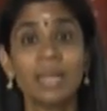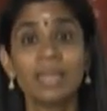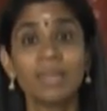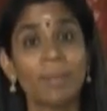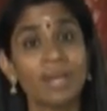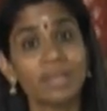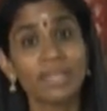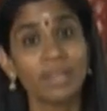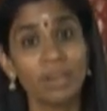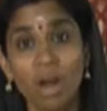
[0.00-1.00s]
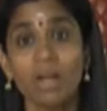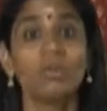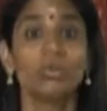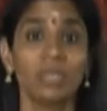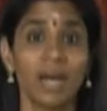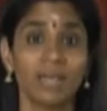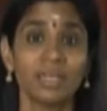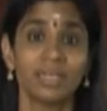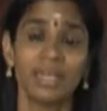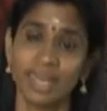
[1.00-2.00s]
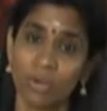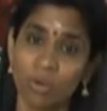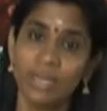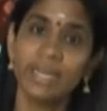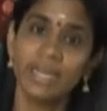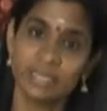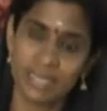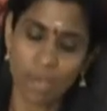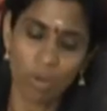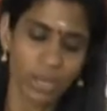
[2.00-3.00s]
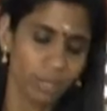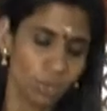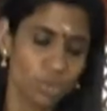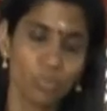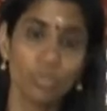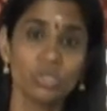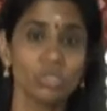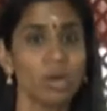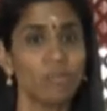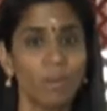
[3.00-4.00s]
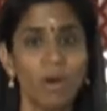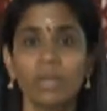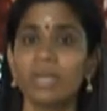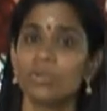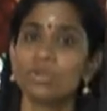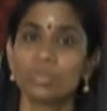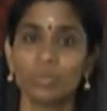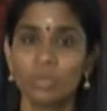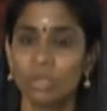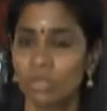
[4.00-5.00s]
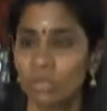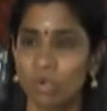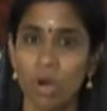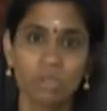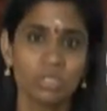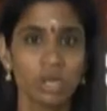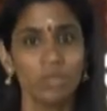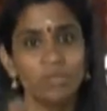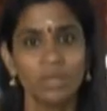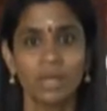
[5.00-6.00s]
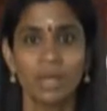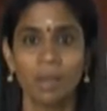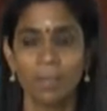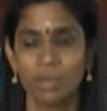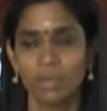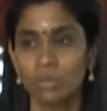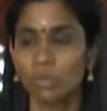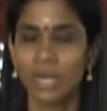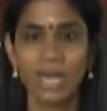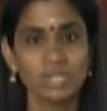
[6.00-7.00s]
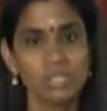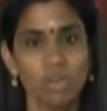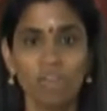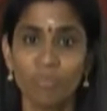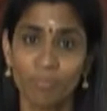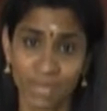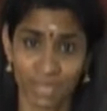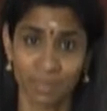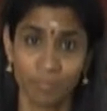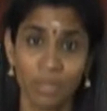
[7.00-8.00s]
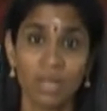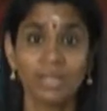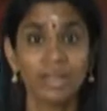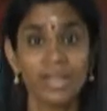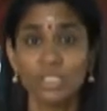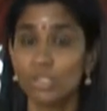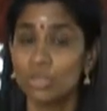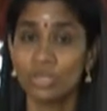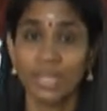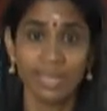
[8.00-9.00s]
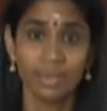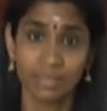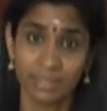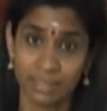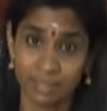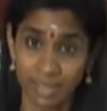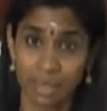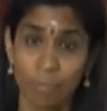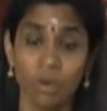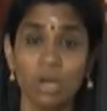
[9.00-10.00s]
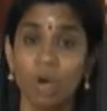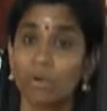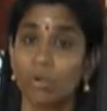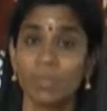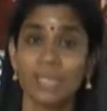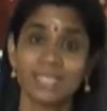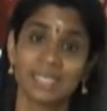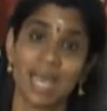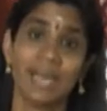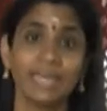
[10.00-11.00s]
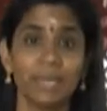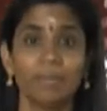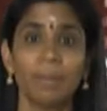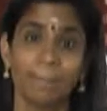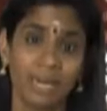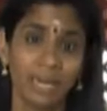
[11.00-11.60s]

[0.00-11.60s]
The mother cannot do that. They can only say, okay, 2 spoons of powder, 2 ounce of, 2 glasses of milk. The ratio they can think about how to mix and keep the milk.